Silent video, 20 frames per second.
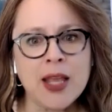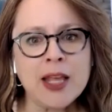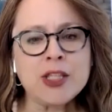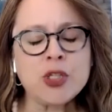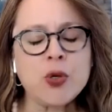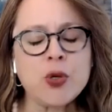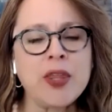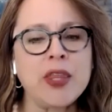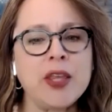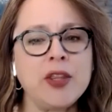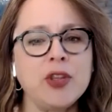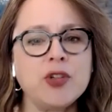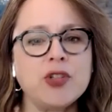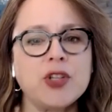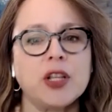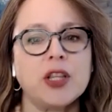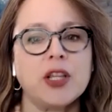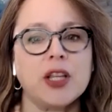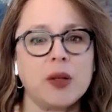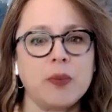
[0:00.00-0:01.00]
And so I think there's
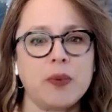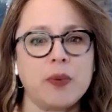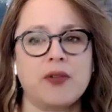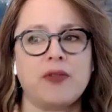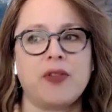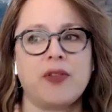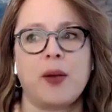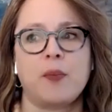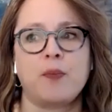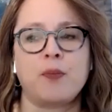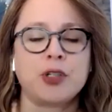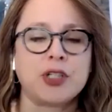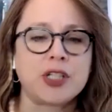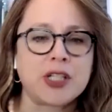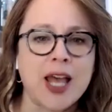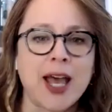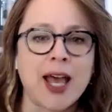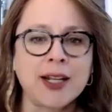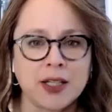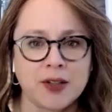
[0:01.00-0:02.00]
a little bit of like
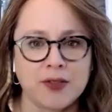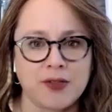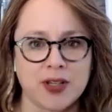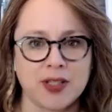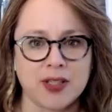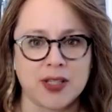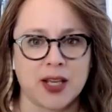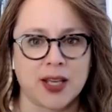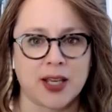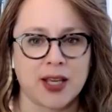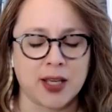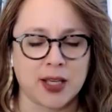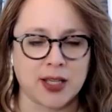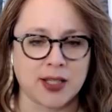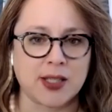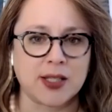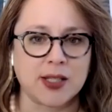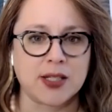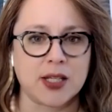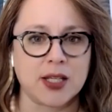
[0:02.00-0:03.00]
protectiveness that
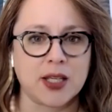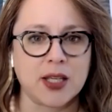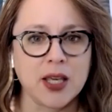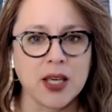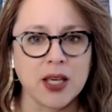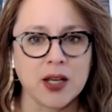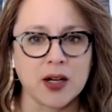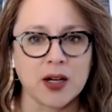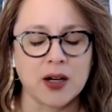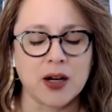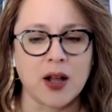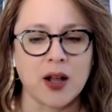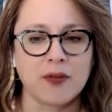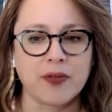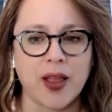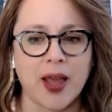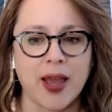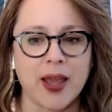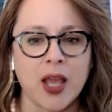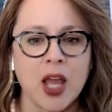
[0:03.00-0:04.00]
kicks into gear of
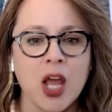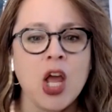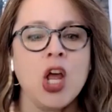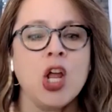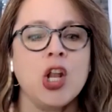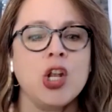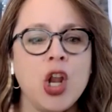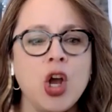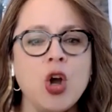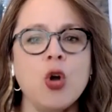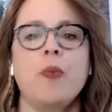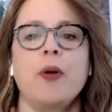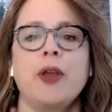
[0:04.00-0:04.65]
like, no,